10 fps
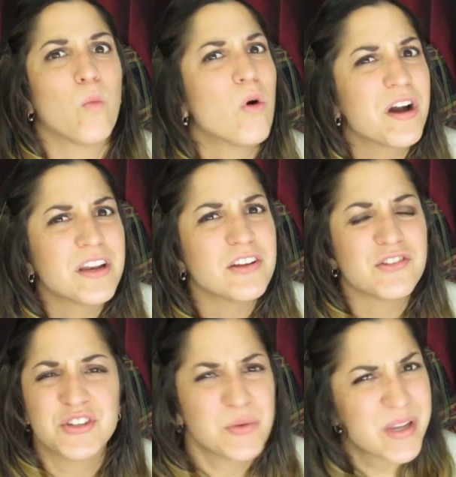1,
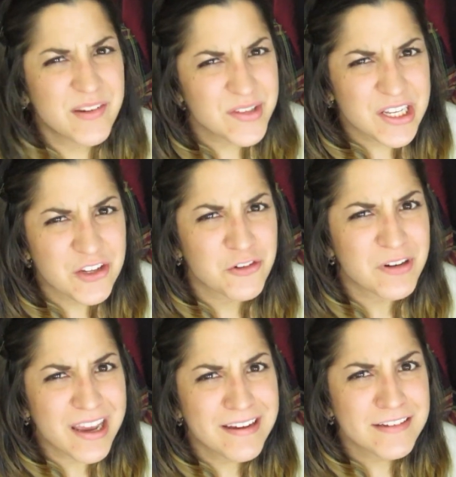do you even
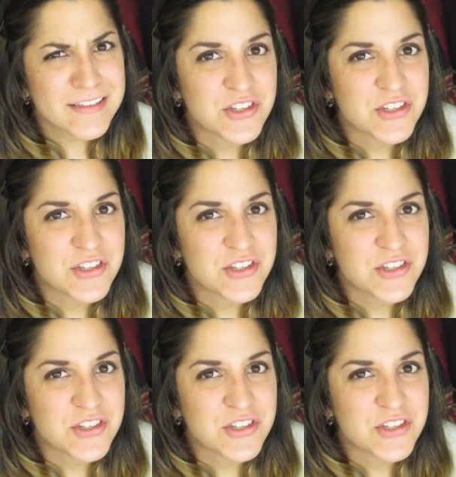internet?